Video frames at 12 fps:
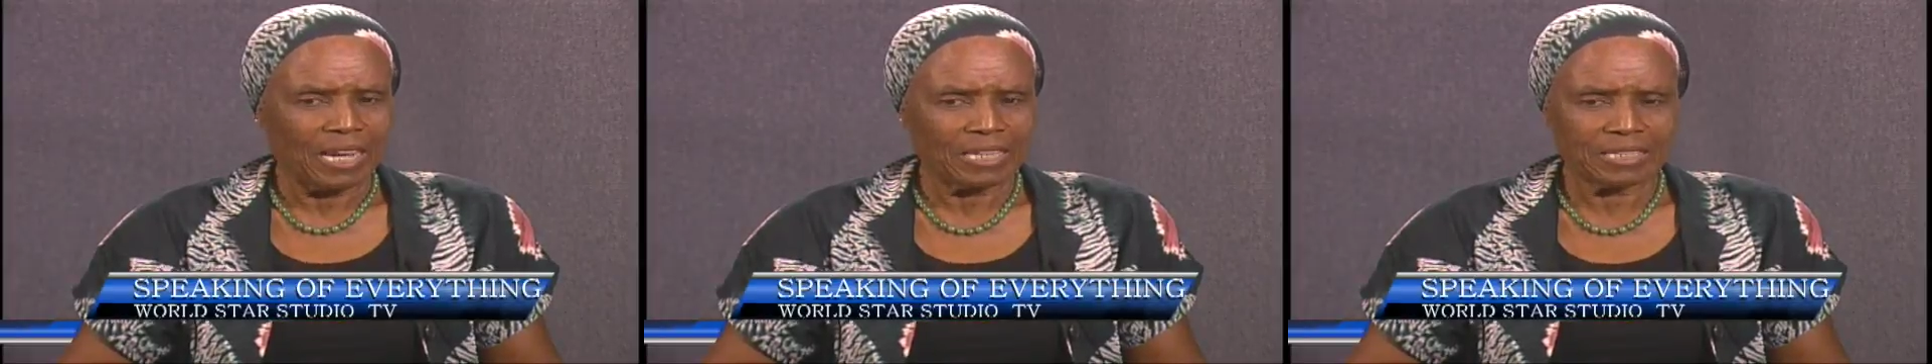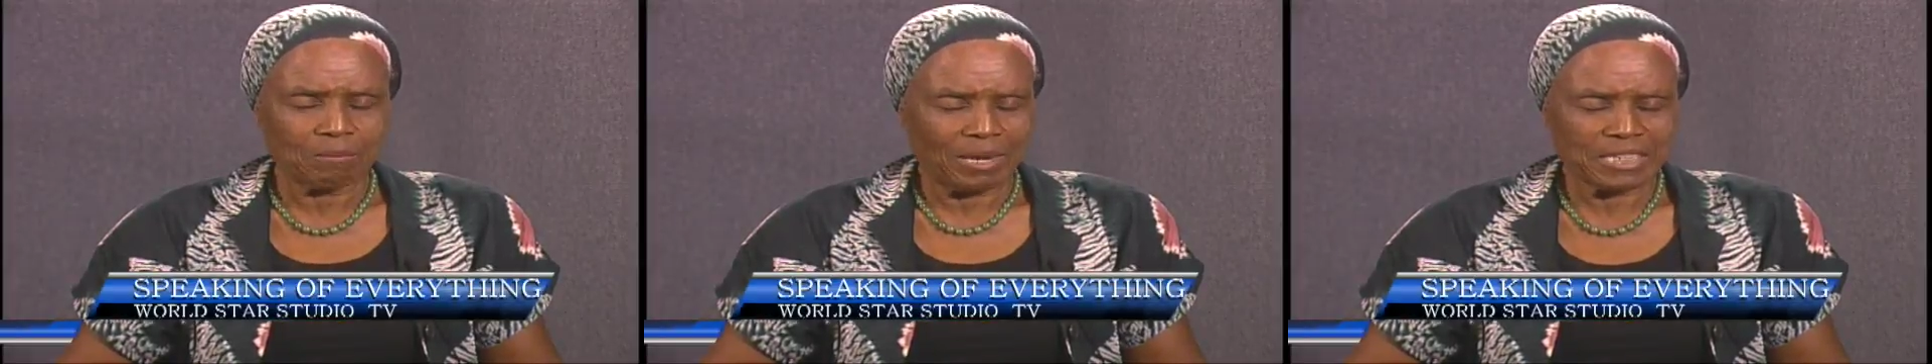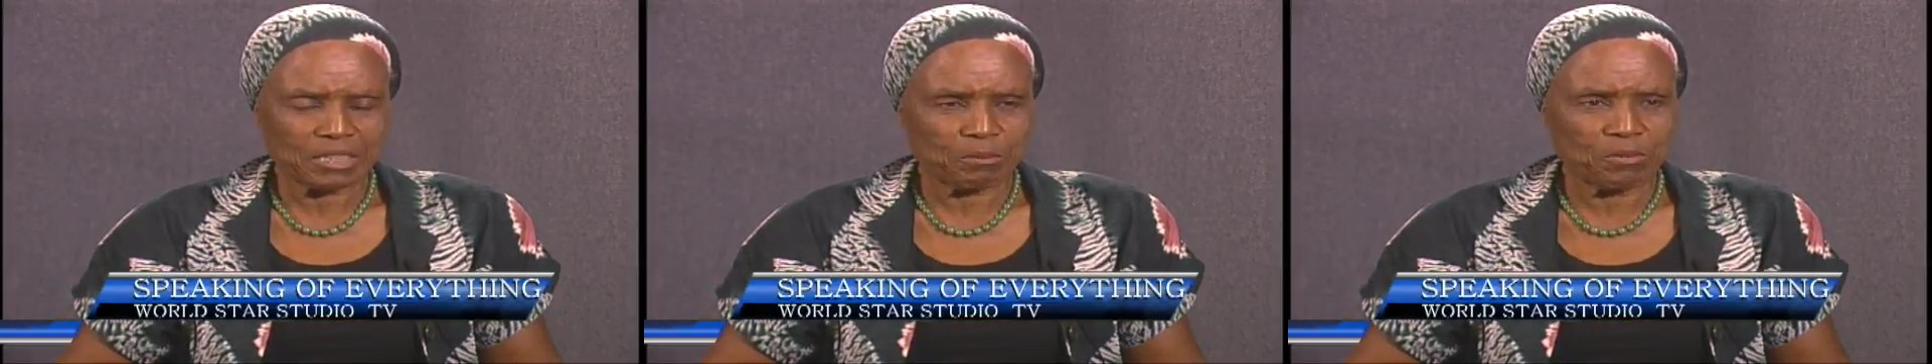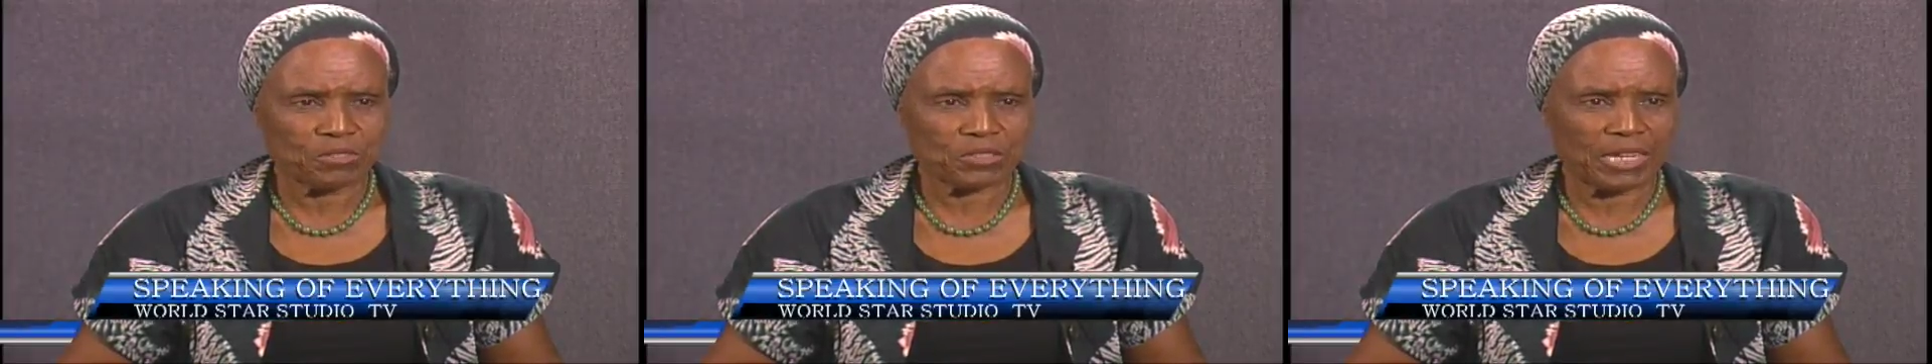In my
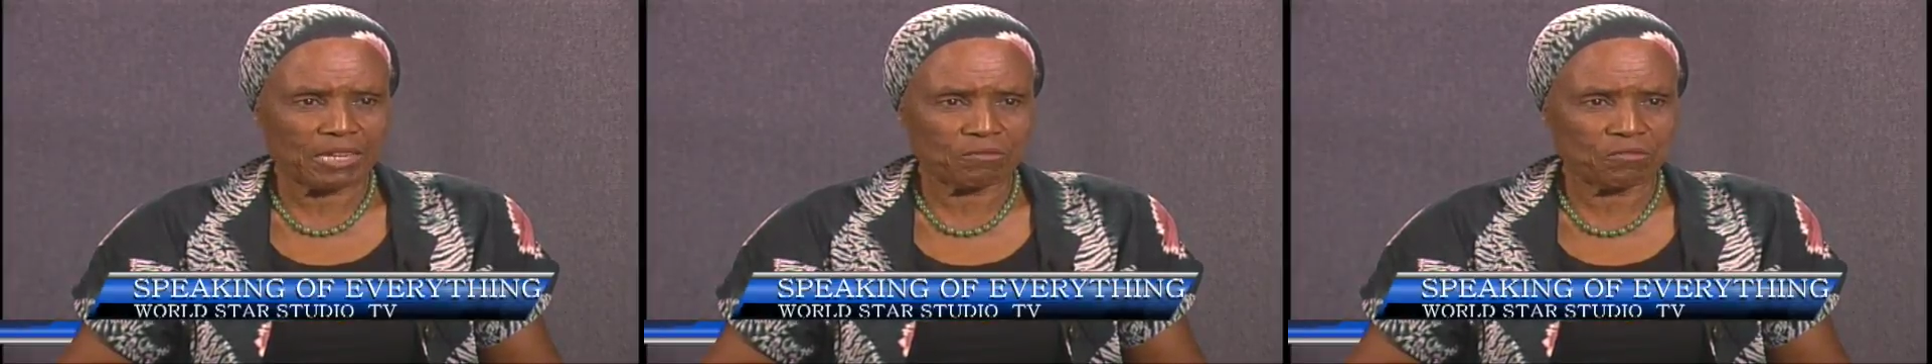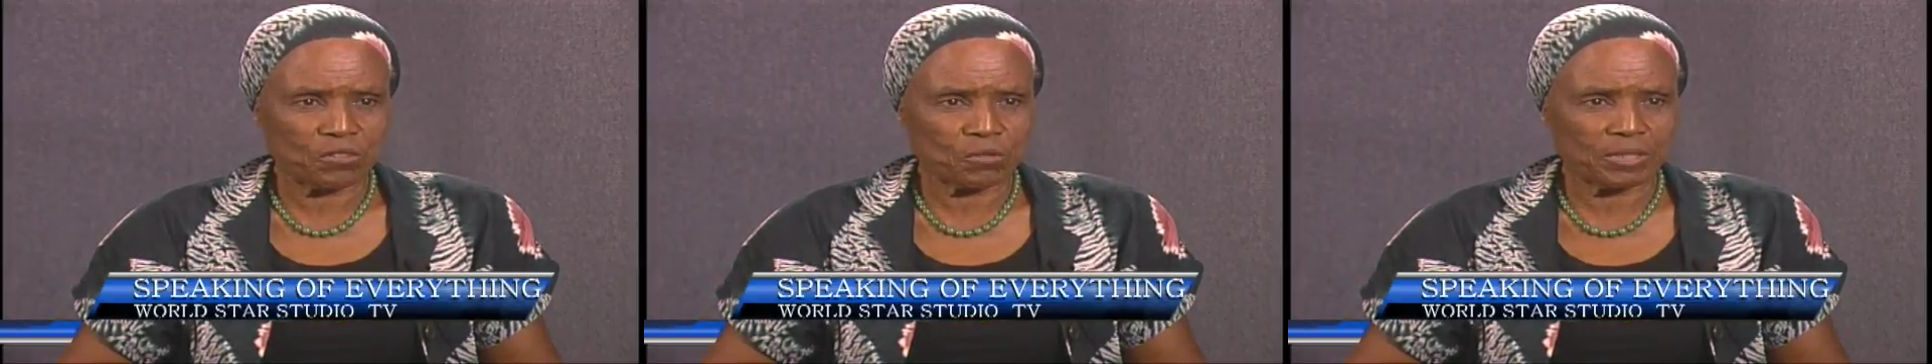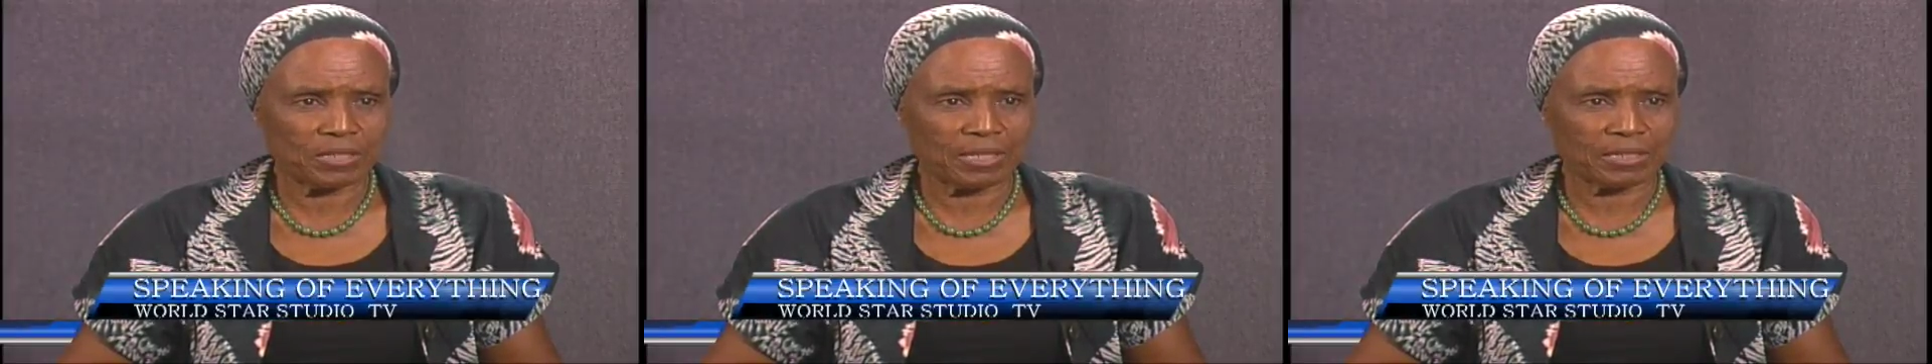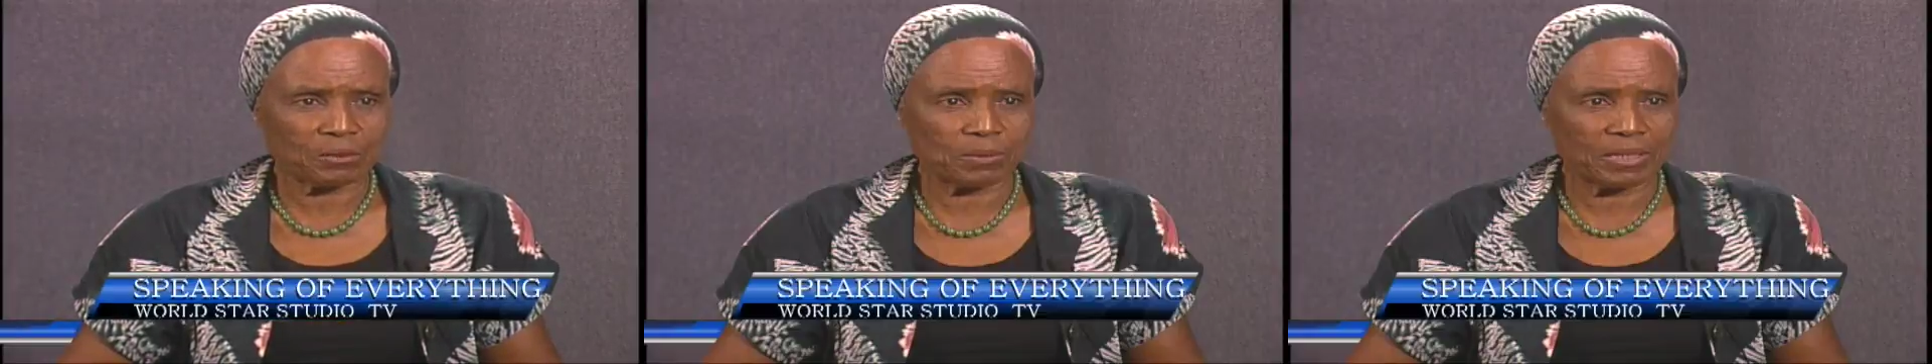experience, I haven't found it
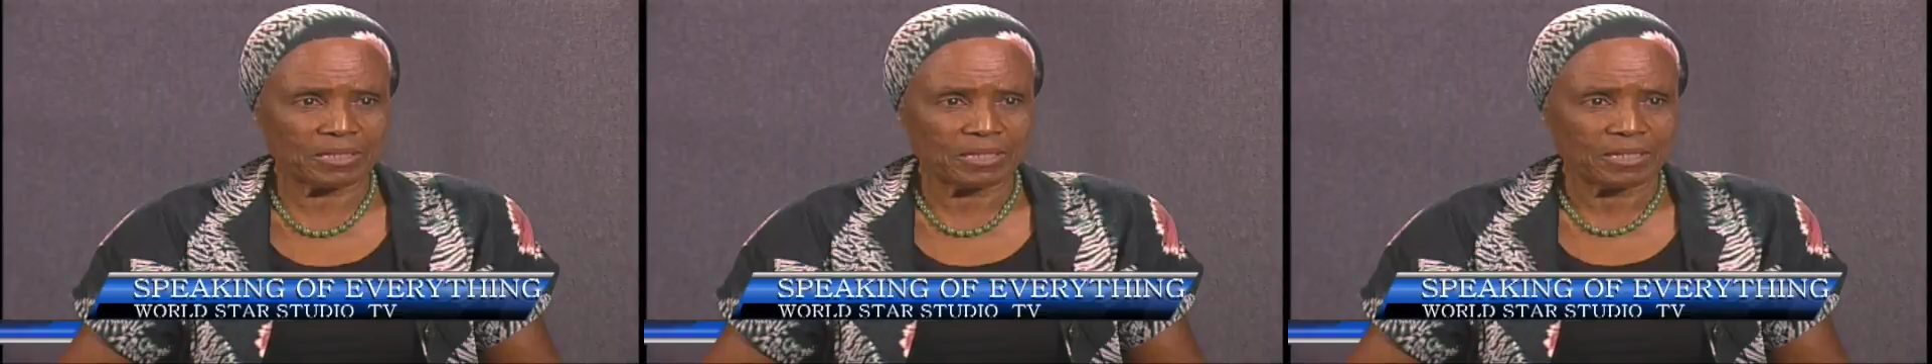that way.